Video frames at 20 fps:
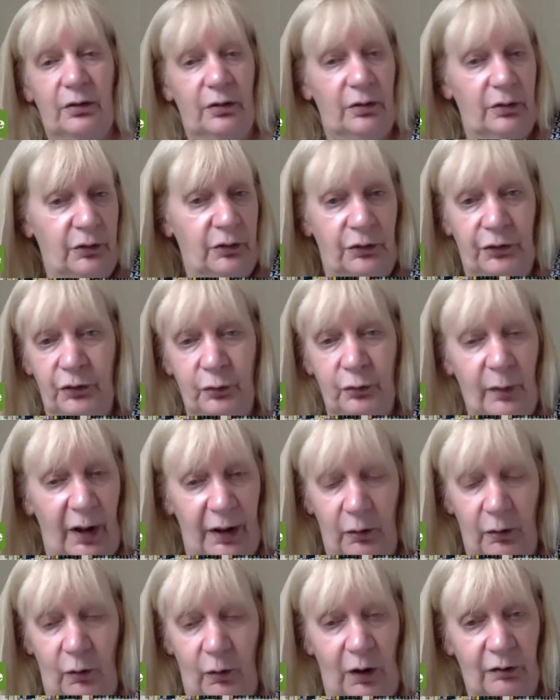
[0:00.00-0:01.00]
you
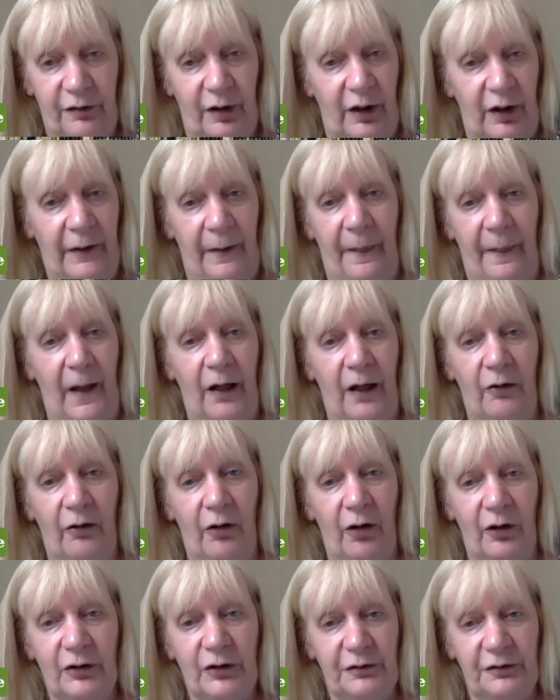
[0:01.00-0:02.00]
might well find there
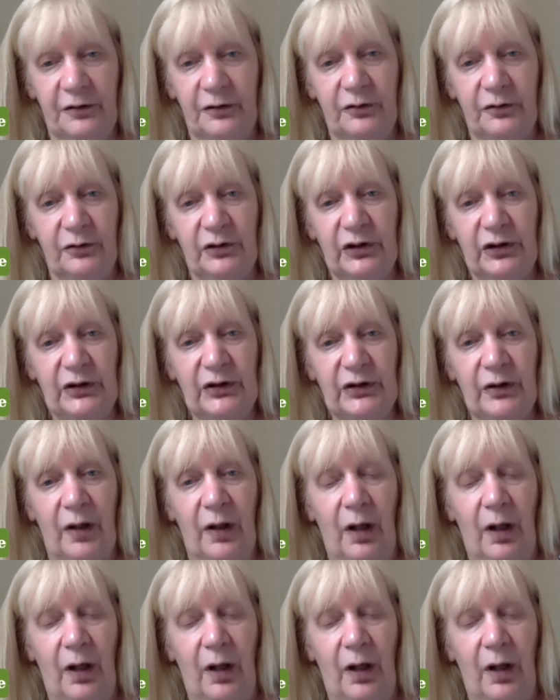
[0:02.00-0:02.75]
are difficulties.